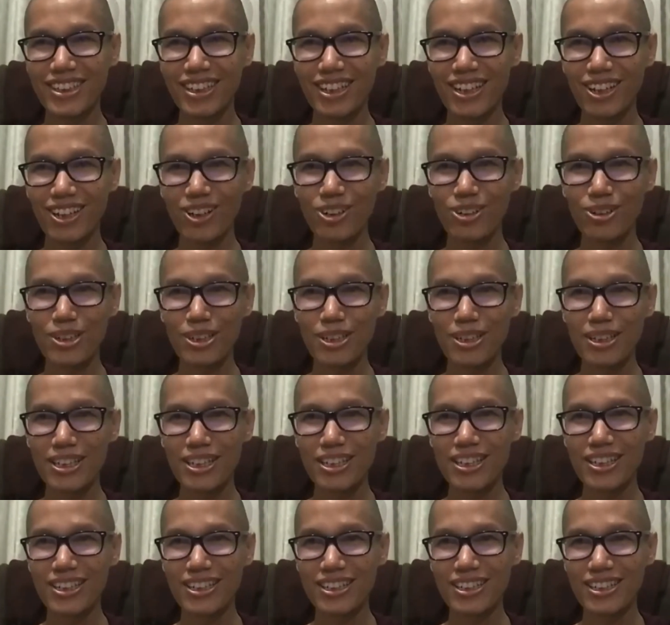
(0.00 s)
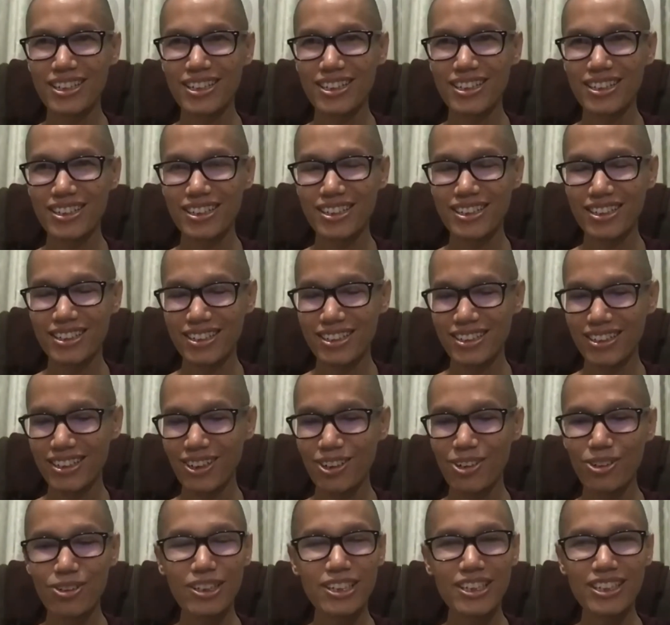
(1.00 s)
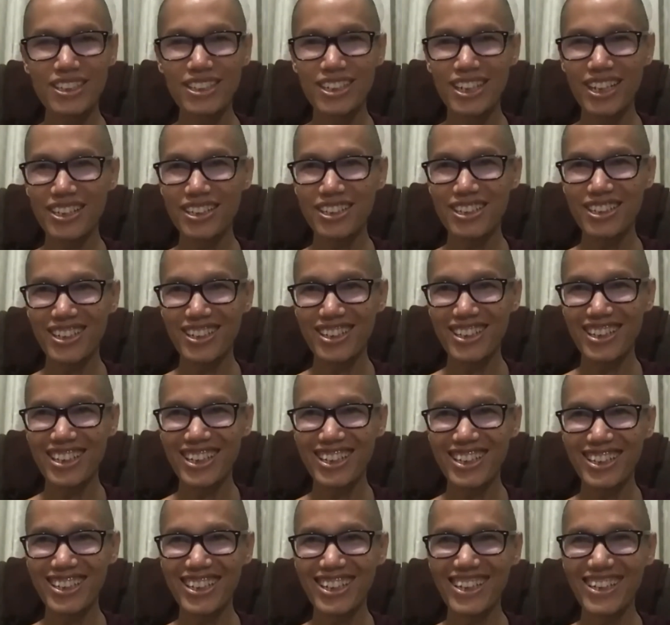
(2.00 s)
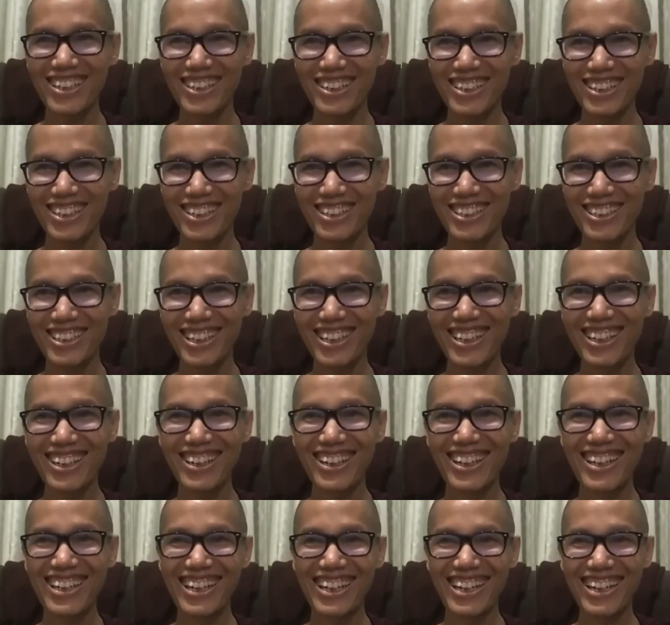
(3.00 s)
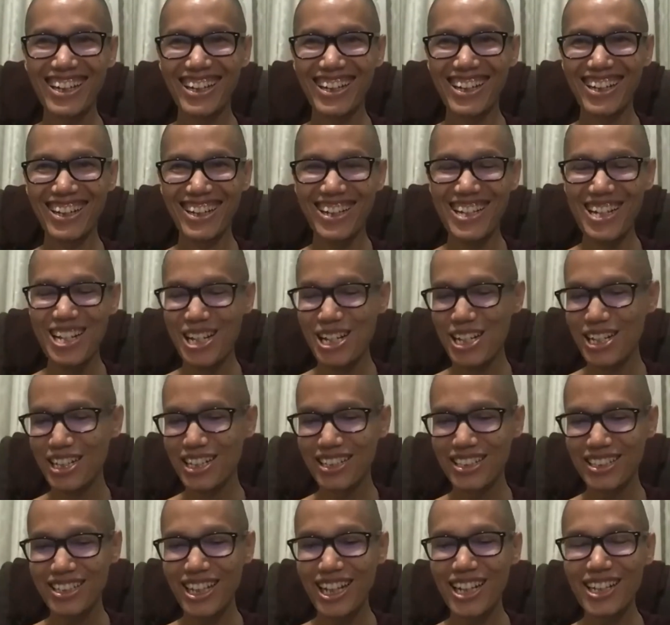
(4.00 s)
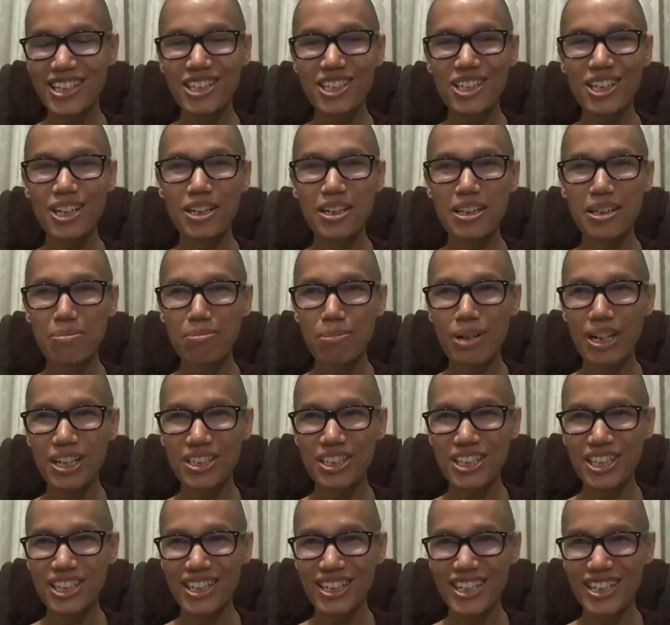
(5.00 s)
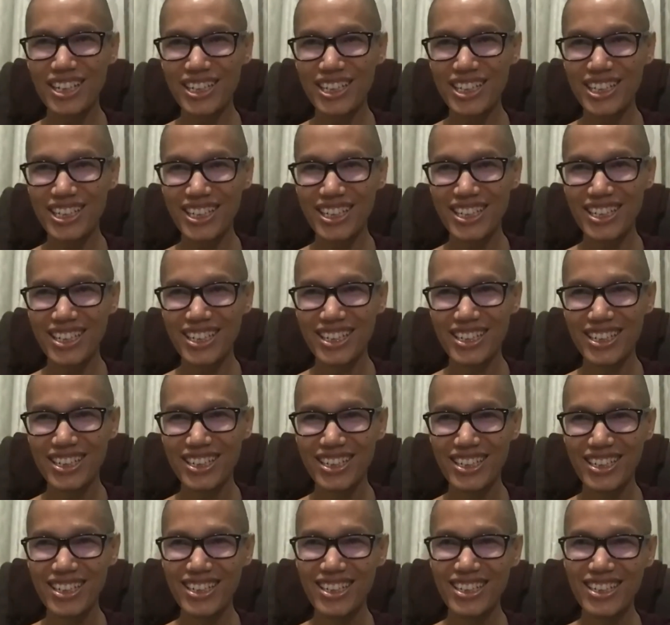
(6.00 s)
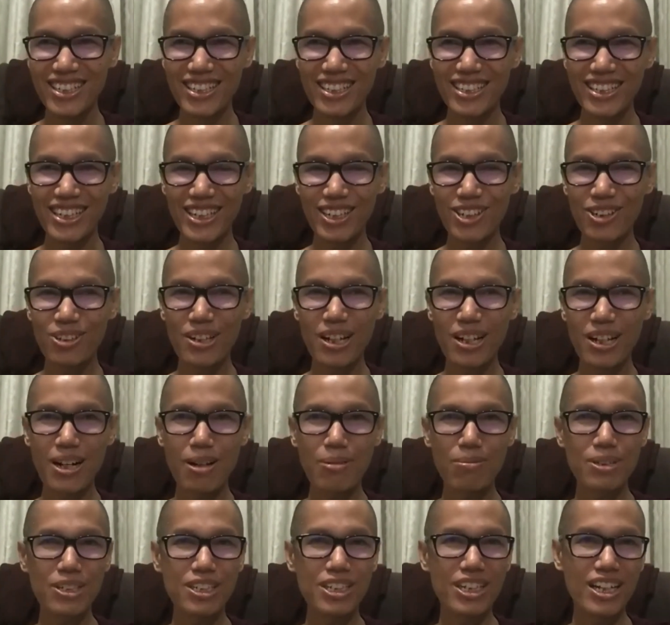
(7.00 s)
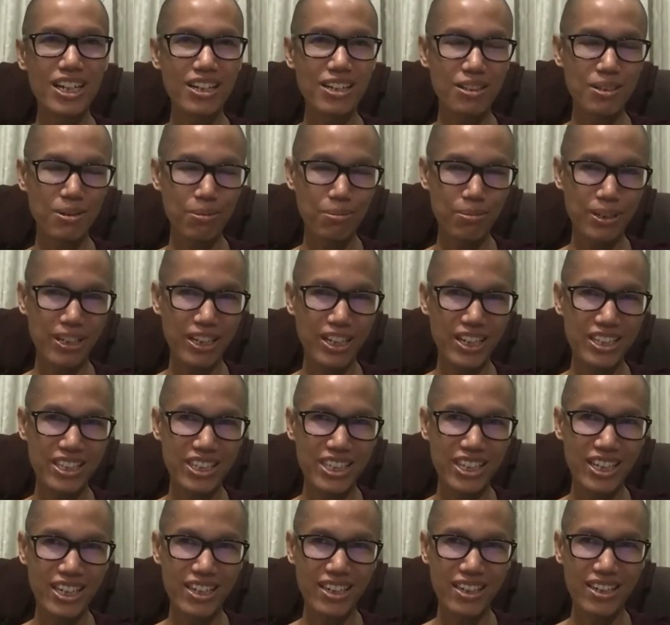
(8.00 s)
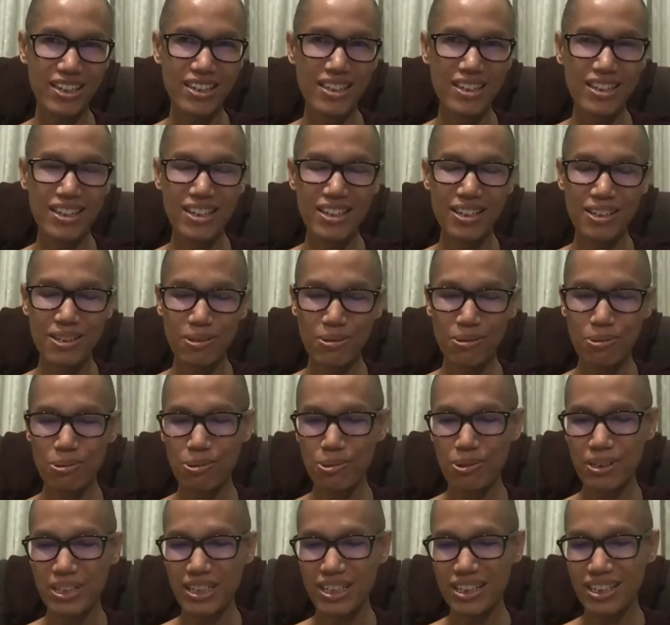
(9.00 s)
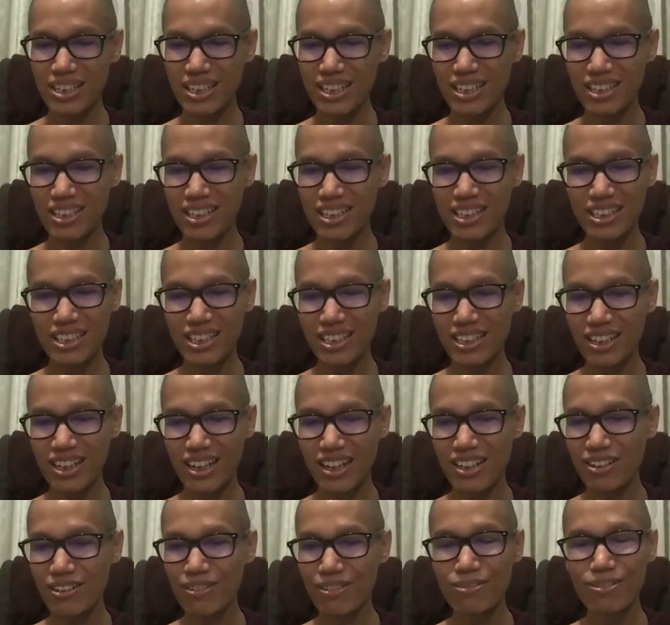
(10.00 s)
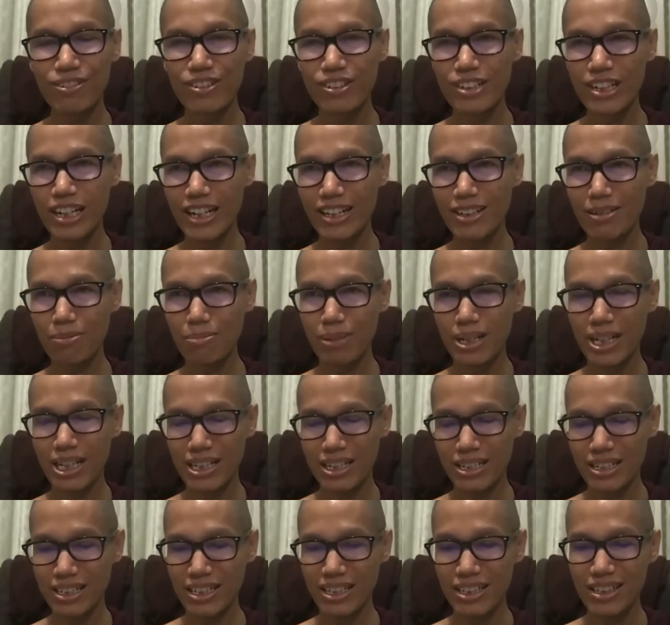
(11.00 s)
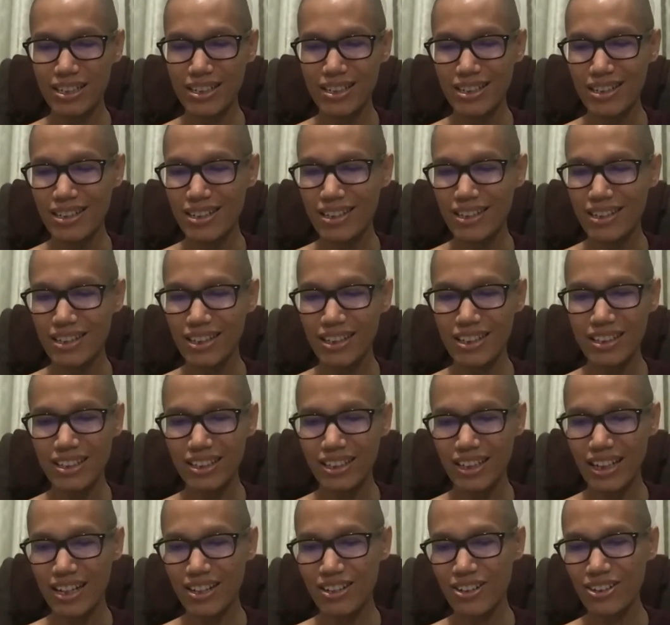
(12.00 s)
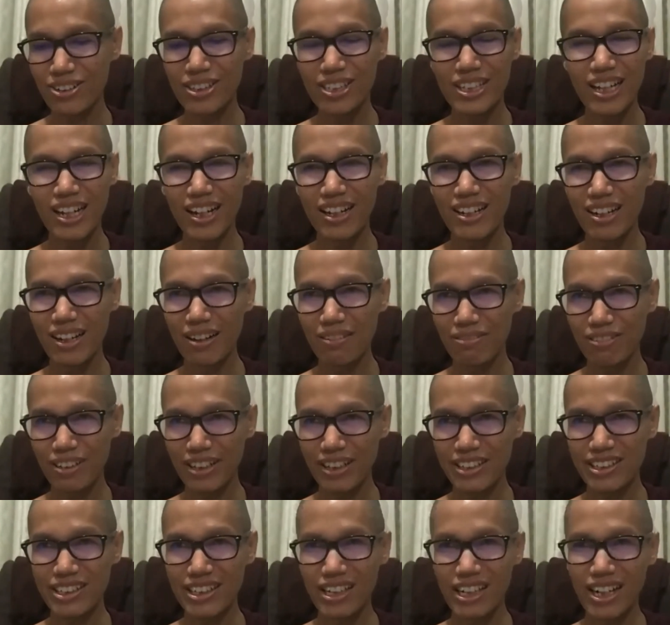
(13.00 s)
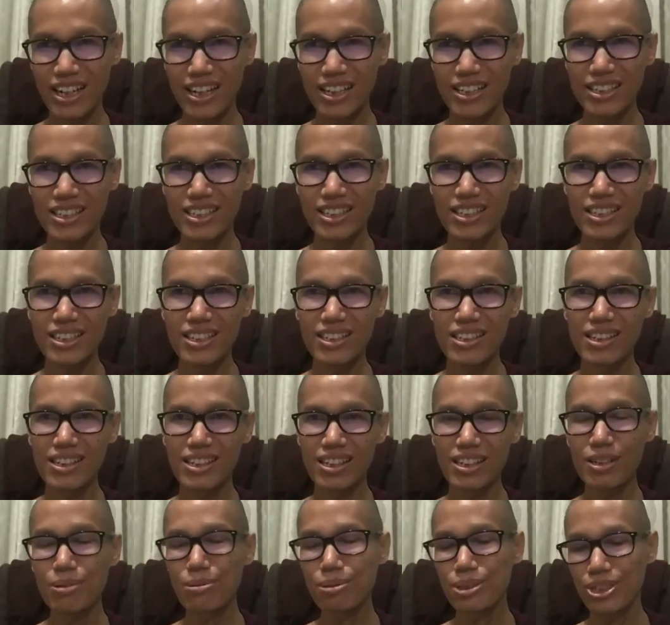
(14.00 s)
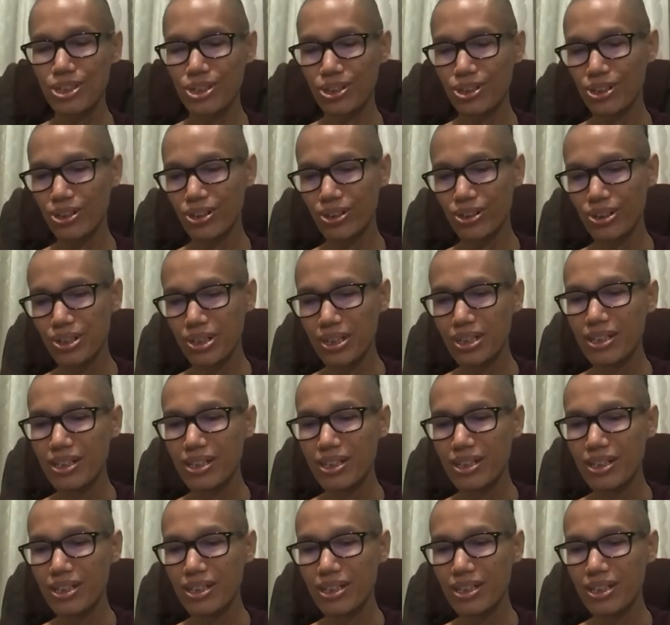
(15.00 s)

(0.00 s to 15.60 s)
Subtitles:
Only just thinking, they say. Just imagination. They don't have a satisfaction with this kind of 4 elements, this kind of jhana factors. If so,